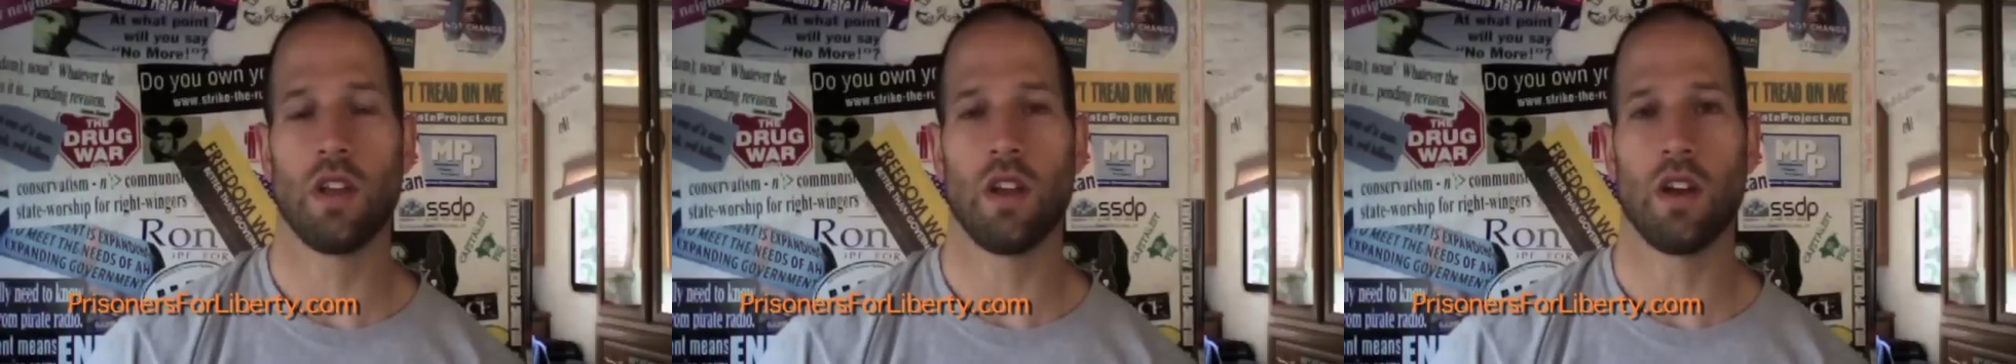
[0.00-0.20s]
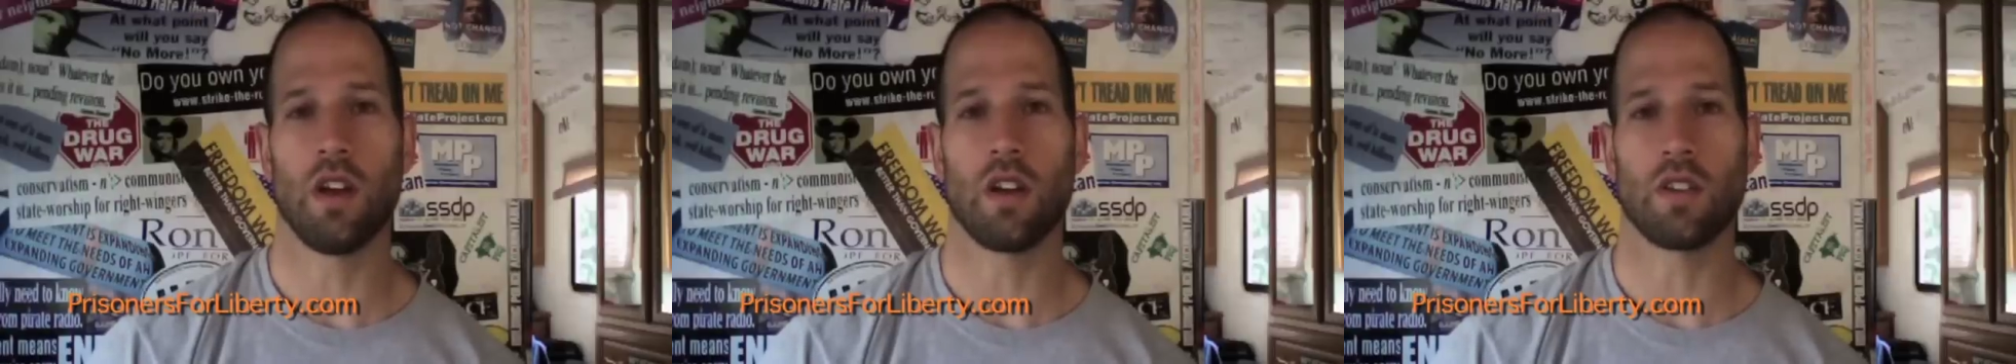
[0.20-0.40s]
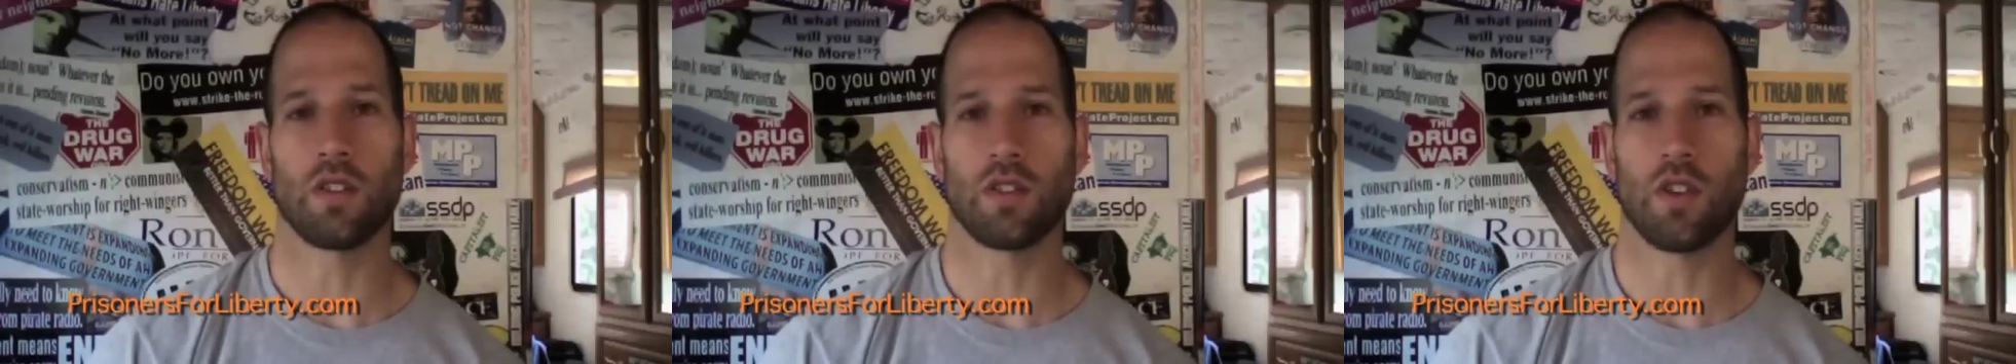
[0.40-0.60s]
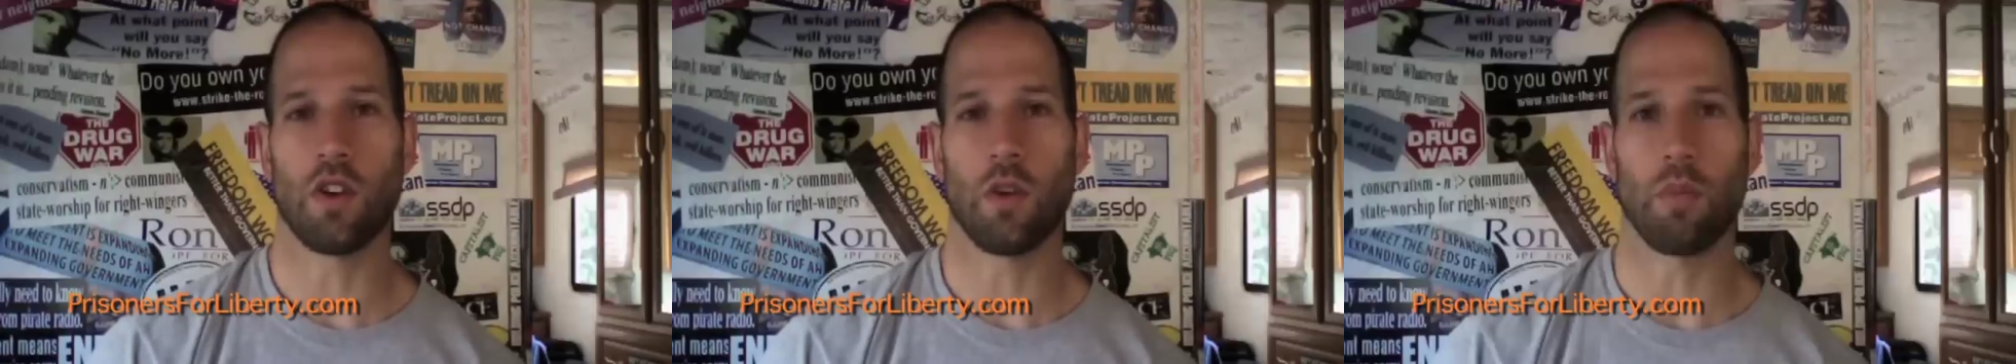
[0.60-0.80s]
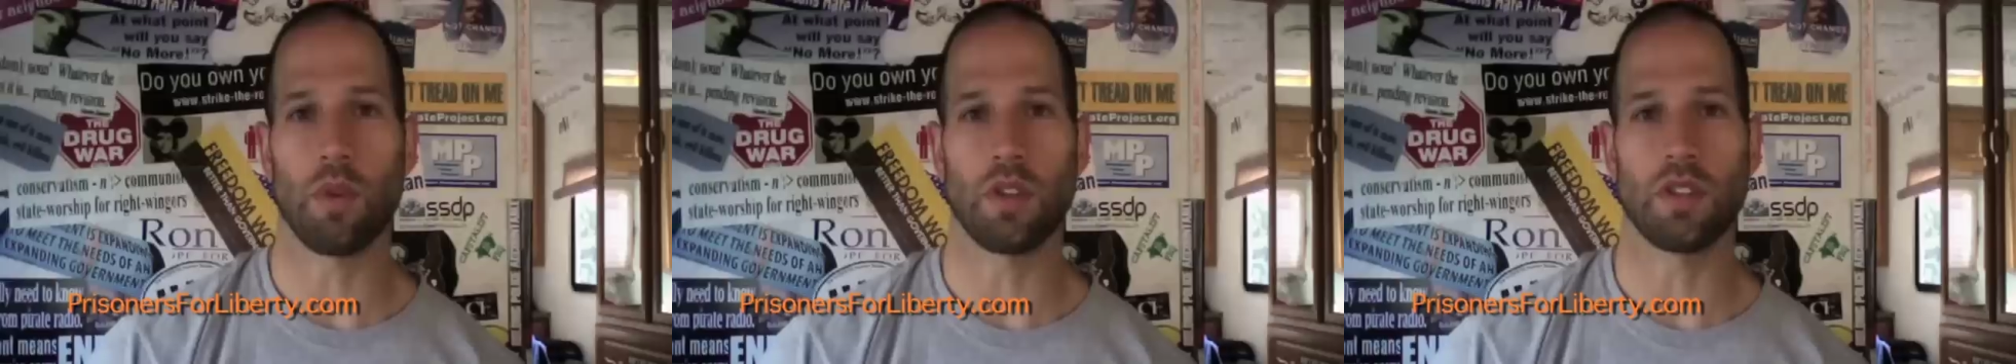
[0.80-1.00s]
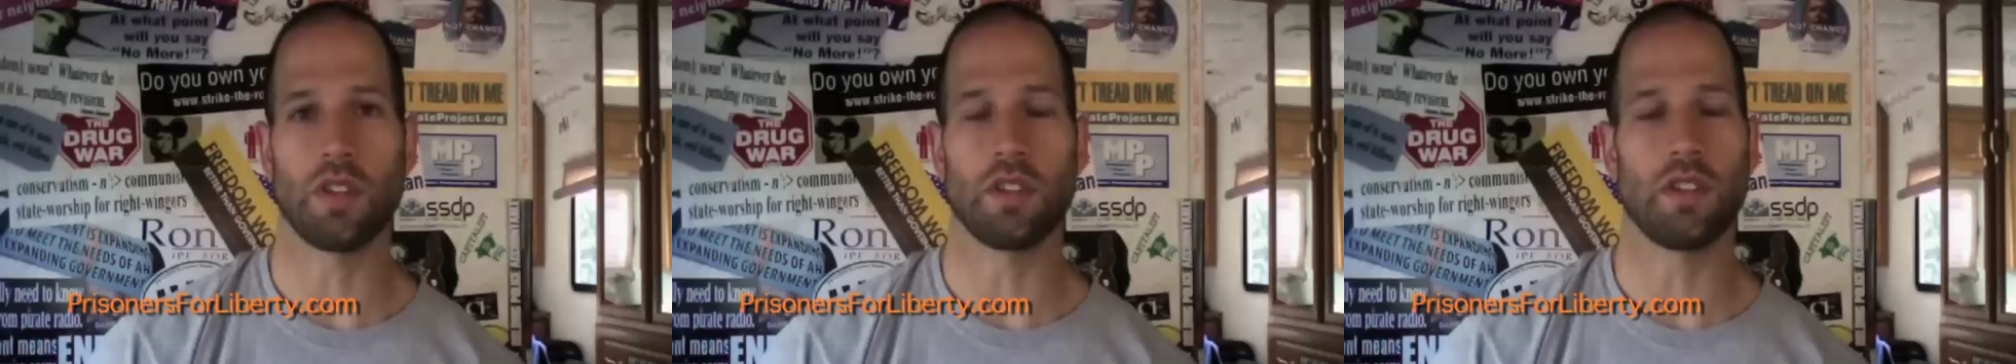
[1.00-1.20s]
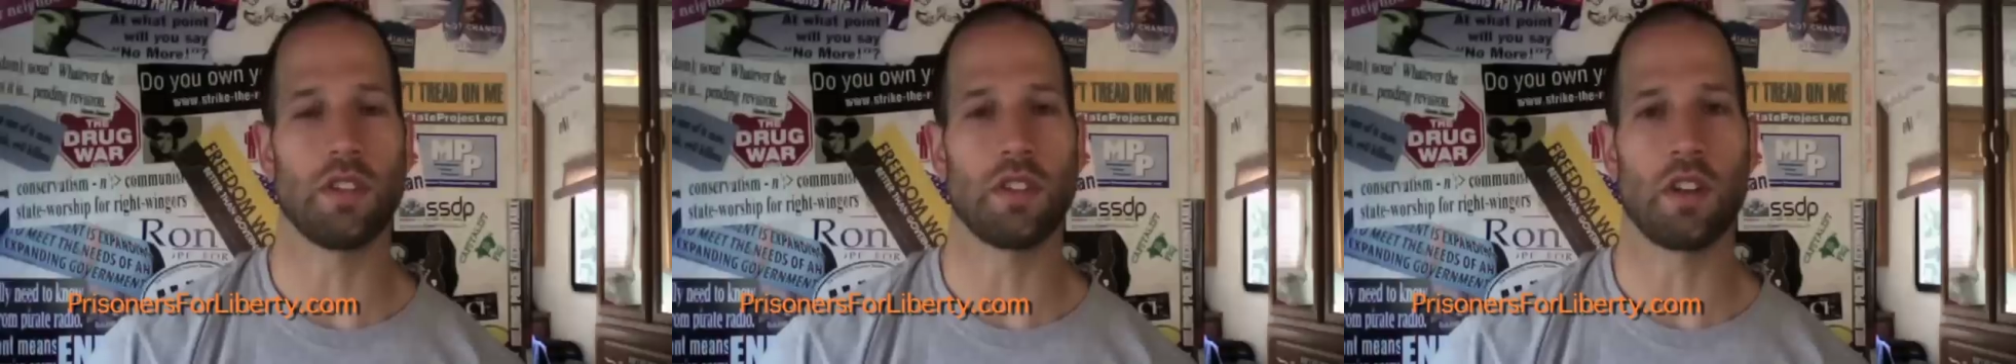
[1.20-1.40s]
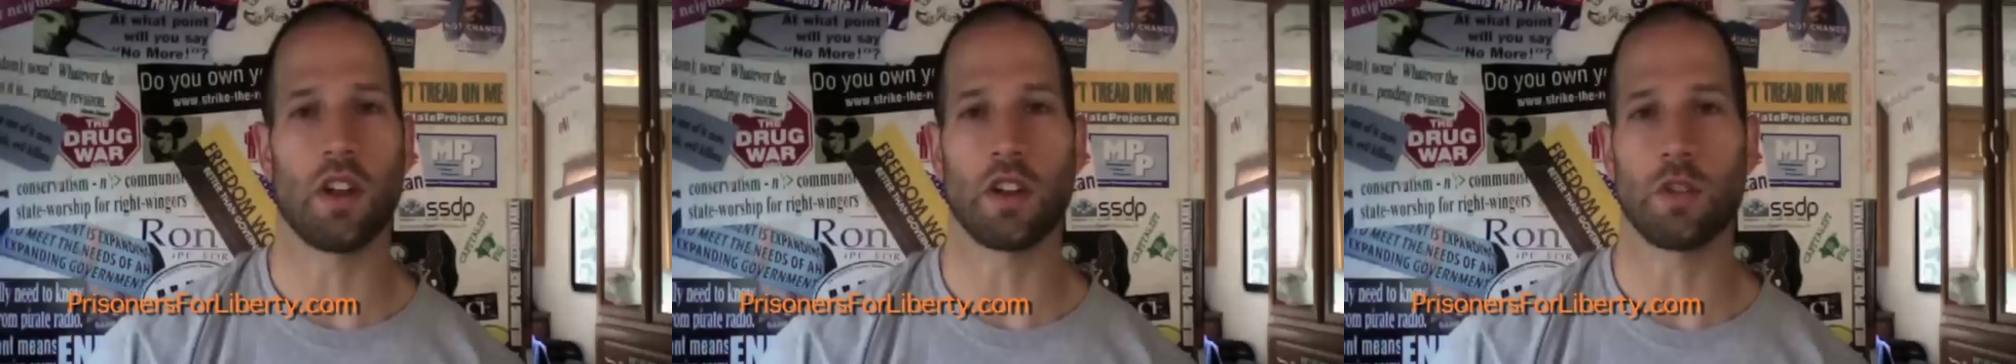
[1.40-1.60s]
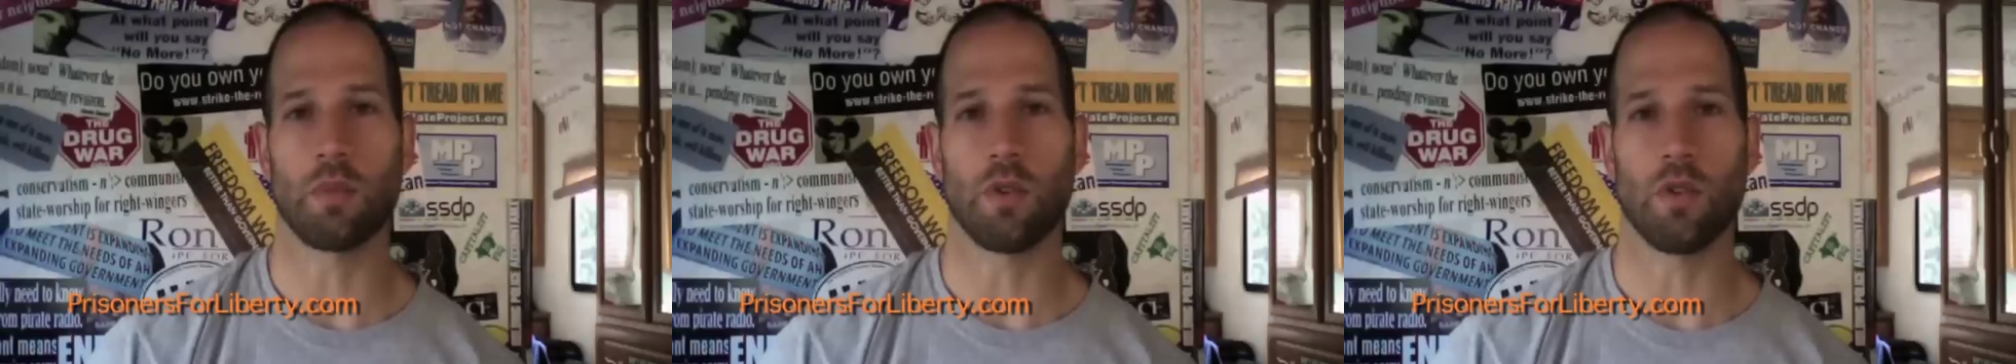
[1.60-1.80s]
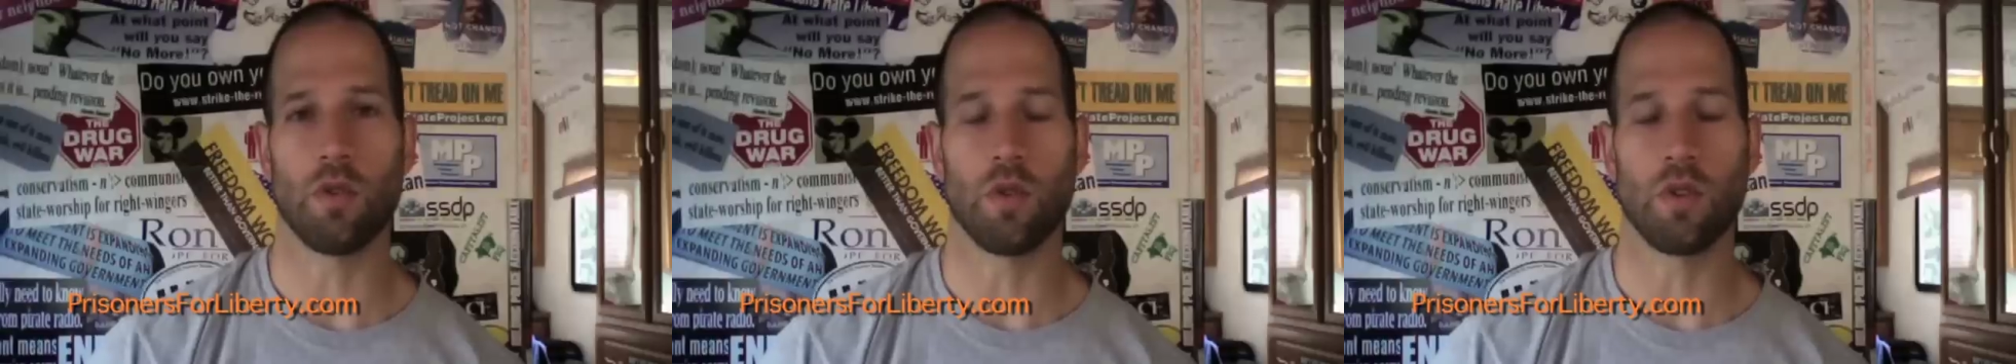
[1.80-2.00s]
to start a business. He's an
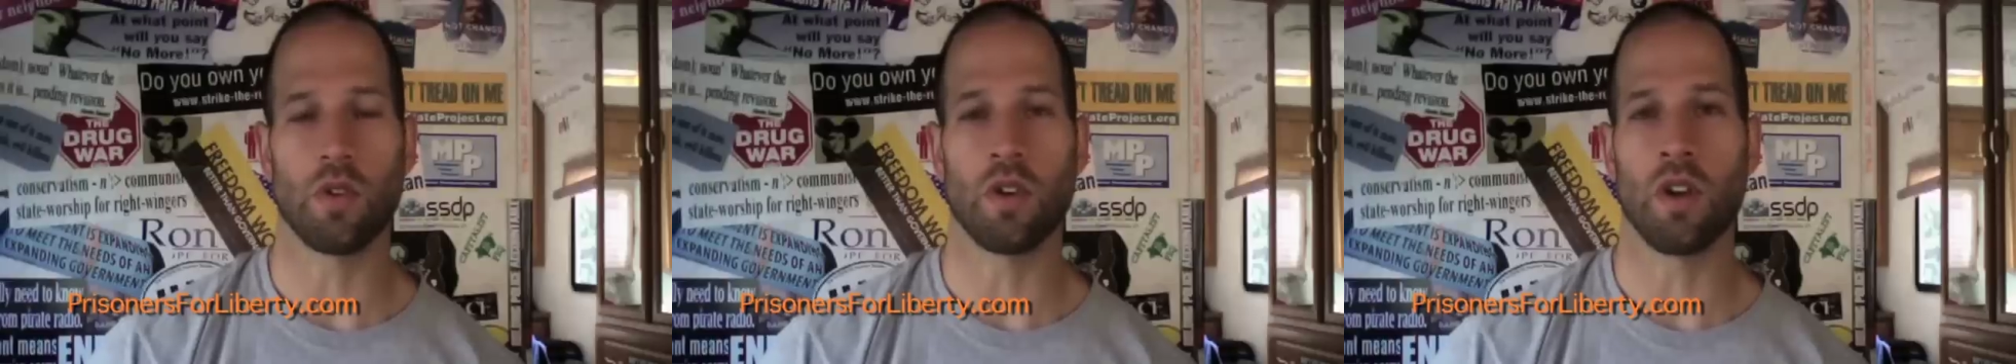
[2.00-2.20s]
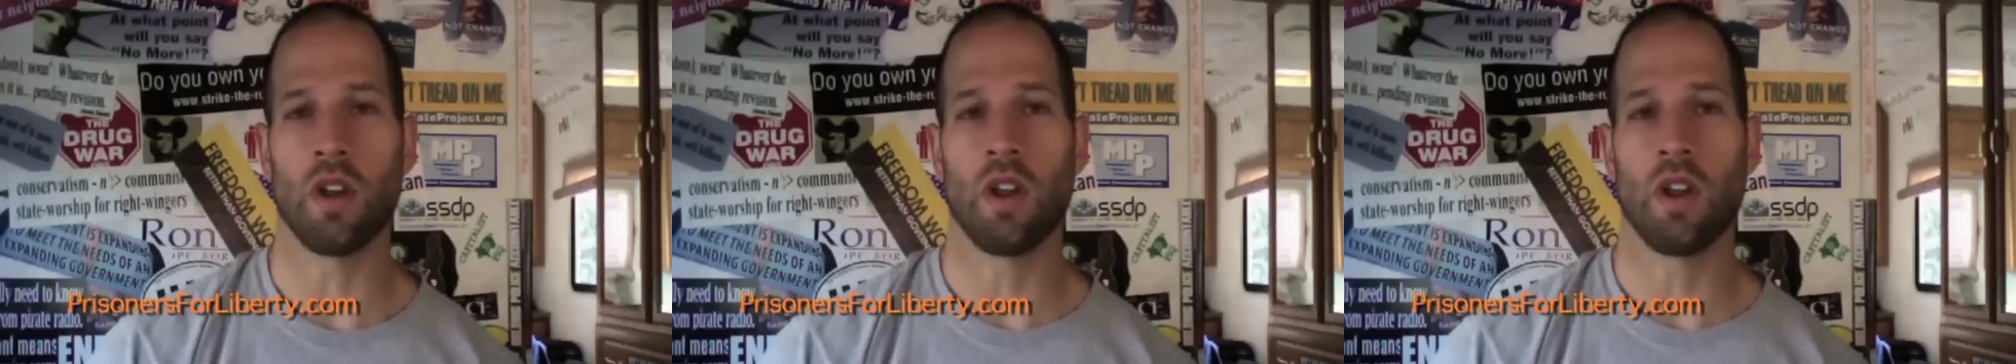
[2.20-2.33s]
entrepreneur.